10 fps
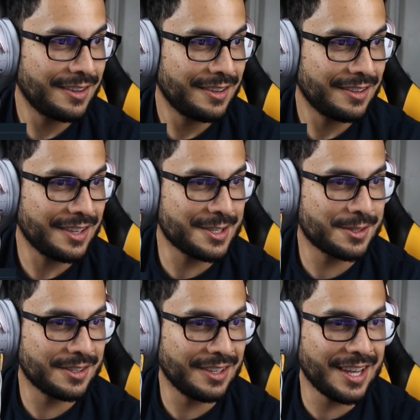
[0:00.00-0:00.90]

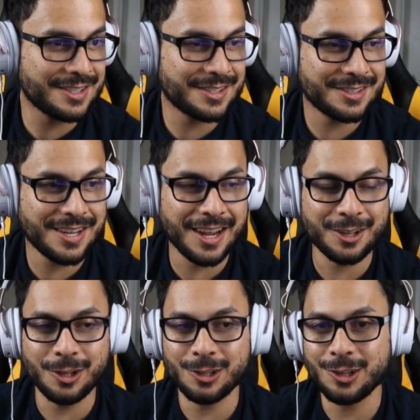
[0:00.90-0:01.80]
Let's take
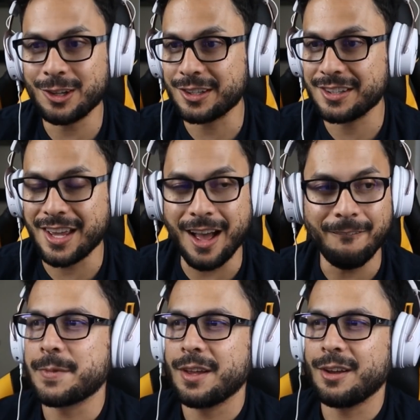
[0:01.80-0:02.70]
a look. Yeah.
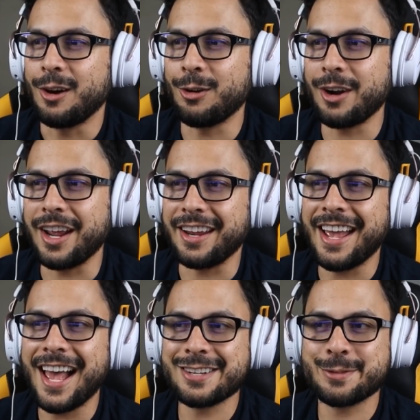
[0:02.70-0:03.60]
All right, it
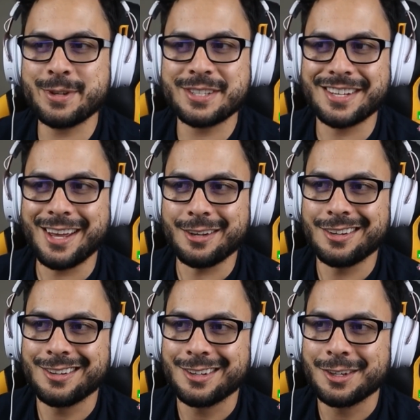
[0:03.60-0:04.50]
has to be said.
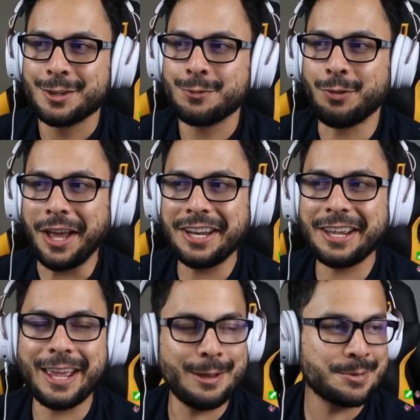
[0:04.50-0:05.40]
Fighting
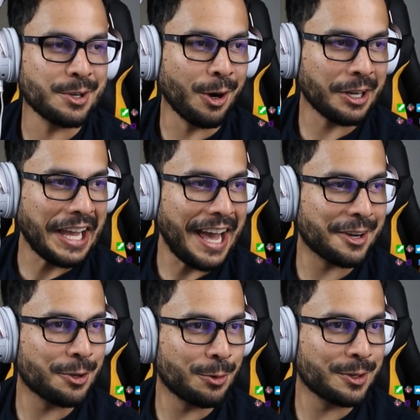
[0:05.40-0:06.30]
games are
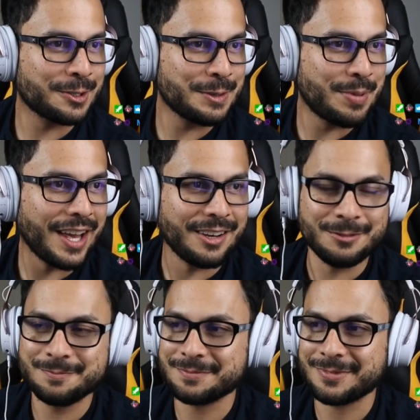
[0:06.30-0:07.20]
categorically bad.
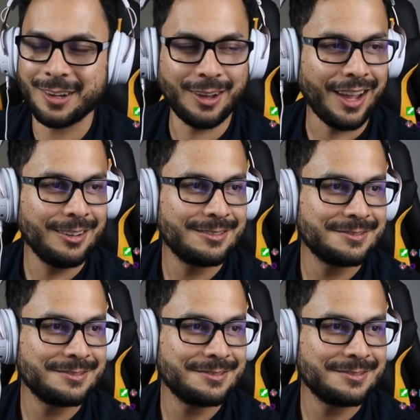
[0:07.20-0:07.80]
Okay.